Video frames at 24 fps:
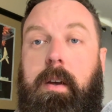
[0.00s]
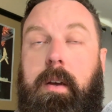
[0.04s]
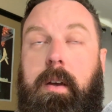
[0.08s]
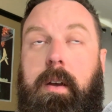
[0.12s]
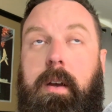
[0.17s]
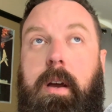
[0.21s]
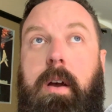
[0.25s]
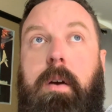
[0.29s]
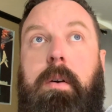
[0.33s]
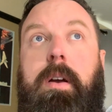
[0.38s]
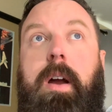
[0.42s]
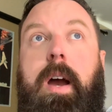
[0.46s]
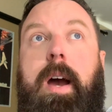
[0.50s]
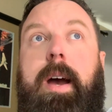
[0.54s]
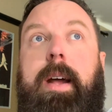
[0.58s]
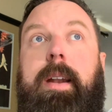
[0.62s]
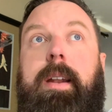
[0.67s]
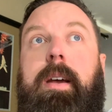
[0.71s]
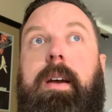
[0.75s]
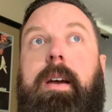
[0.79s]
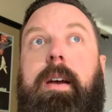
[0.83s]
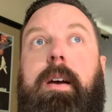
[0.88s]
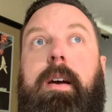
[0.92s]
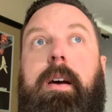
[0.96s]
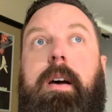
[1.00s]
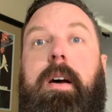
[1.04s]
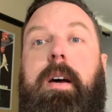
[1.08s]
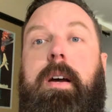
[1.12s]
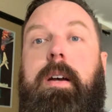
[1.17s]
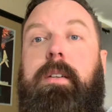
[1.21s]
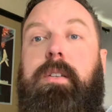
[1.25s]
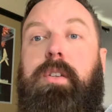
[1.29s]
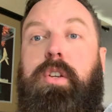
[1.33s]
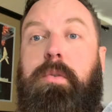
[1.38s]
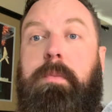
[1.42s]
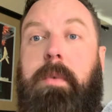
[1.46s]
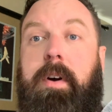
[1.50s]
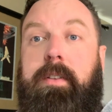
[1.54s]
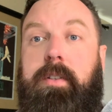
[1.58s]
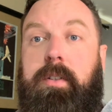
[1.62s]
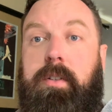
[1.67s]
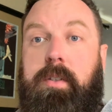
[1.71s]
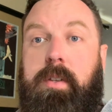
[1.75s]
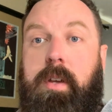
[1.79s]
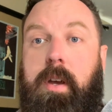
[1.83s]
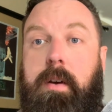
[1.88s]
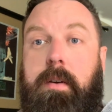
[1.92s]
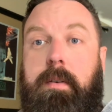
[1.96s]
2 months or
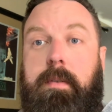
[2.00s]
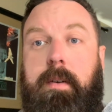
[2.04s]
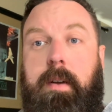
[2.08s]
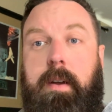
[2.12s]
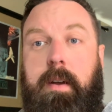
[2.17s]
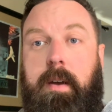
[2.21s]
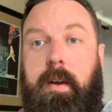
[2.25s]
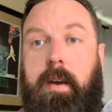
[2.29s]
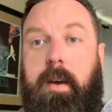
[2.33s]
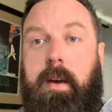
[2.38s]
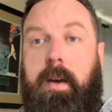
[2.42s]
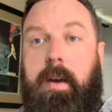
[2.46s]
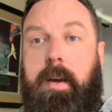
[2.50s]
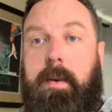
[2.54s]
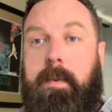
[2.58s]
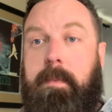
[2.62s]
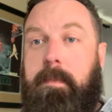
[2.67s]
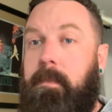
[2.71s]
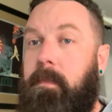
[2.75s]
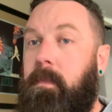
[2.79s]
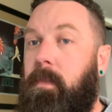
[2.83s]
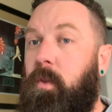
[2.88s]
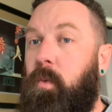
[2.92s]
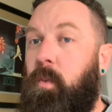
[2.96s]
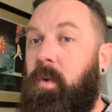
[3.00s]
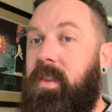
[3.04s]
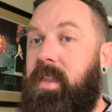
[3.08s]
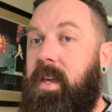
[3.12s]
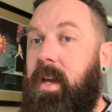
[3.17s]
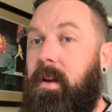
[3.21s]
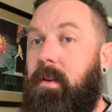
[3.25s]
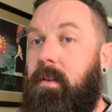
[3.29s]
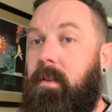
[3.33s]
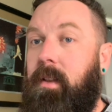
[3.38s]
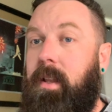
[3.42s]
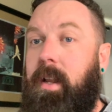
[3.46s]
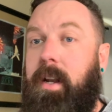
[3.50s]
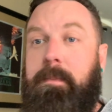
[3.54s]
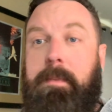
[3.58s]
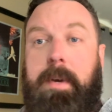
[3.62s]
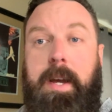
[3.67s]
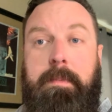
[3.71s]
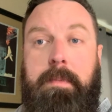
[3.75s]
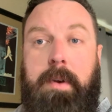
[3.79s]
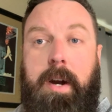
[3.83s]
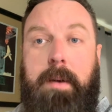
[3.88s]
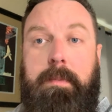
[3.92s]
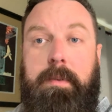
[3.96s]
so, without letting my
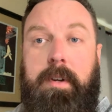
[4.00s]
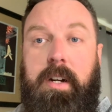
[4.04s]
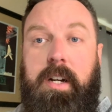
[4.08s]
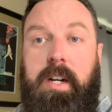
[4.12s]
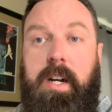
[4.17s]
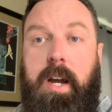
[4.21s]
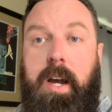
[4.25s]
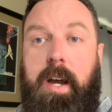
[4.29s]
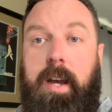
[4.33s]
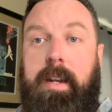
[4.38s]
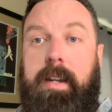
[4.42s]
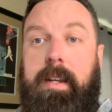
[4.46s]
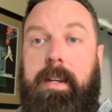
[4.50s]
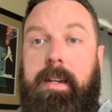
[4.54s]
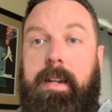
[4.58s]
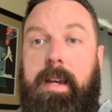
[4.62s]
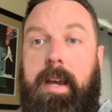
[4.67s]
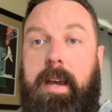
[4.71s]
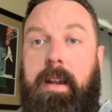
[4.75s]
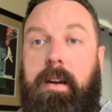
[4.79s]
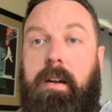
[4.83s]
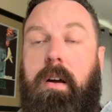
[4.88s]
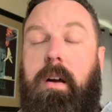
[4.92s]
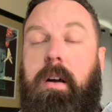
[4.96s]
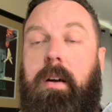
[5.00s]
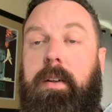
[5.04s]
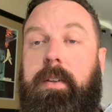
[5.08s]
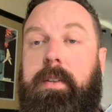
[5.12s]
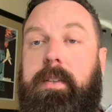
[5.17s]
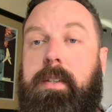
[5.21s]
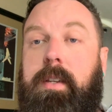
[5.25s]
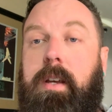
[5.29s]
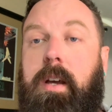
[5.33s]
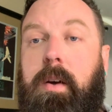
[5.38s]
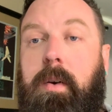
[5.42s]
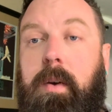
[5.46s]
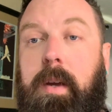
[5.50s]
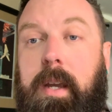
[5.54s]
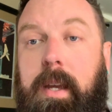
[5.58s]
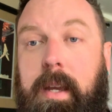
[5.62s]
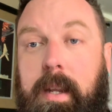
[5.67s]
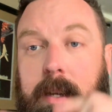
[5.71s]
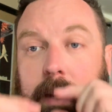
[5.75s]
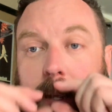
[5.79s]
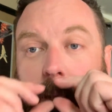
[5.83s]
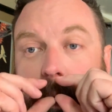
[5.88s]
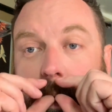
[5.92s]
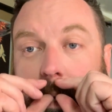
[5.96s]
barber cut it at all. So it
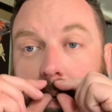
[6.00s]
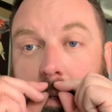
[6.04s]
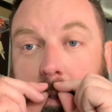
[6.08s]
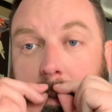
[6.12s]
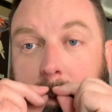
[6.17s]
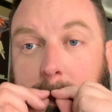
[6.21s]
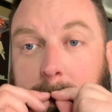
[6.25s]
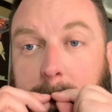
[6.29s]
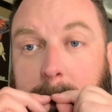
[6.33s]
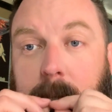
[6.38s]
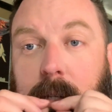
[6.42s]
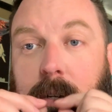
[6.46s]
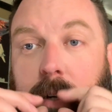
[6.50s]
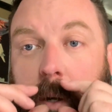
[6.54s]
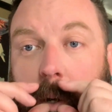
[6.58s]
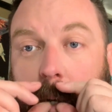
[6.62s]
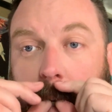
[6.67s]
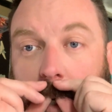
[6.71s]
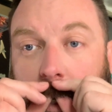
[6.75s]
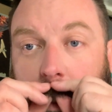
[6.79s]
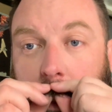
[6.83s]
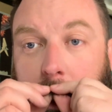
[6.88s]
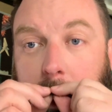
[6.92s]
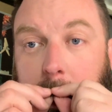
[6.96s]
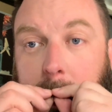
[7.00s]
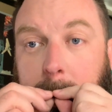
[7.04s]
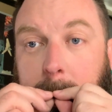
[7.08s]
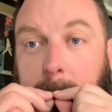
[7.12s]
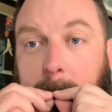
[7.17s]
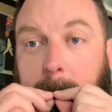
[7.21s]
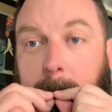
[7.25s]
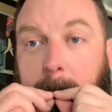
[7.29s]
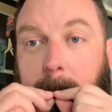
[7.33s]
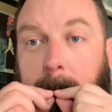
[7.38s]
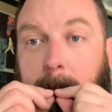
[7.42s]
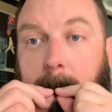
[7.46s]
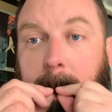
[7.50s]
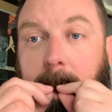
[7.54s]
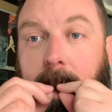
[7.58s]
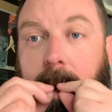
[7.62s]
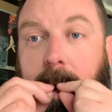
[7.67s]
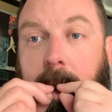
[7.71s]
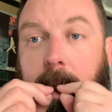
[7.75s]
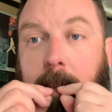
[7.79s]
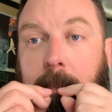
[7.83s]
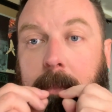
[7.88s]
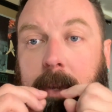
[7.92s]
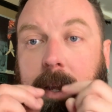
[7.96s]
is currently
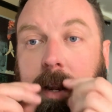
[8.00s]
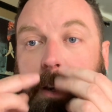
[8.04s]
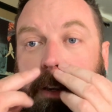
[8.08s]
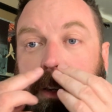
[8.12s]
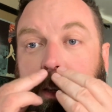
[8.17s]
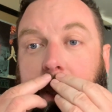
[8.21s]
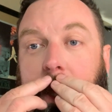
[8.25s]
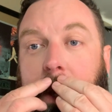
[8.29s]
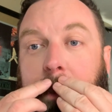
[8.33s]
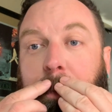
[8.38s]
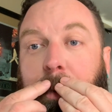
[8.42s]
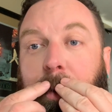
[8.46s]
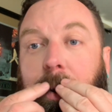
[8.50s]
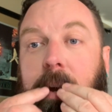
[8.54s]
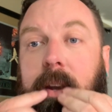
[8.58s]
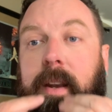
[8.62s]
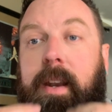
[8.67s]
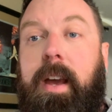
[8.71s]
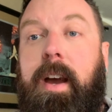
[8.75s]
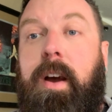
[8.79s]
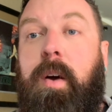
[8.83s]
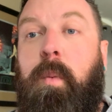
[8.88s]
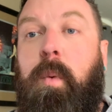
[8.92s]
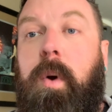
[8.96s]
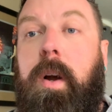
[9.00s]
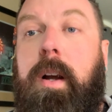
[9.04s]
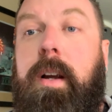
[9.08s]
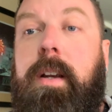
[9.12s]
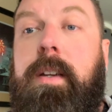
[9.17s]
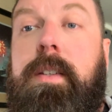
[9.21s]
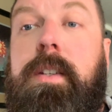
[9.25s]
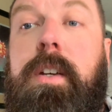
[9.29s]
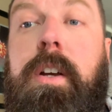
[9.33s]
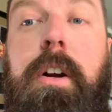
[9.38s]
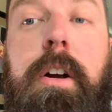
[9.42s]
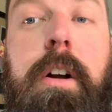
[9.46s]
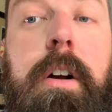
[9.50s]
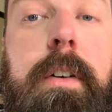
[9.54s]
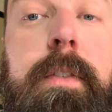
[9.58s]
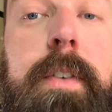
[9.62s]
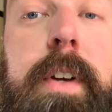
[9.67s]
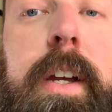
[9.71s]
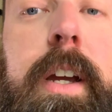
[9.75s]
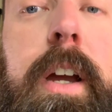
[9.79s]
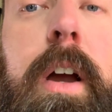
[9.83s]
getting to that point now where it is curving